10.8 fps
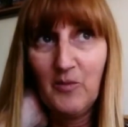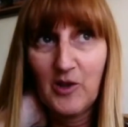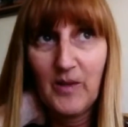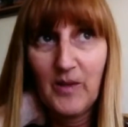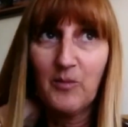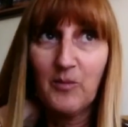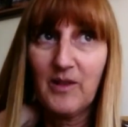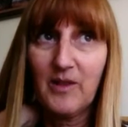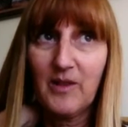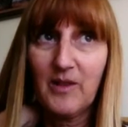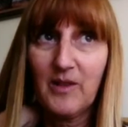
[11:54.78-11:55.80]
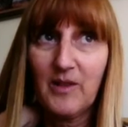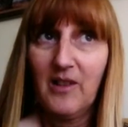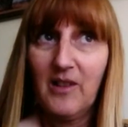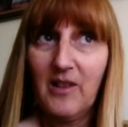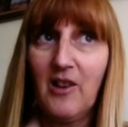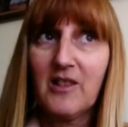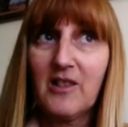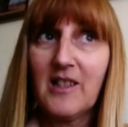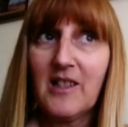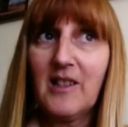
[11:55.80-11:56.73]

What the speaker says: was something that I was helped with a lot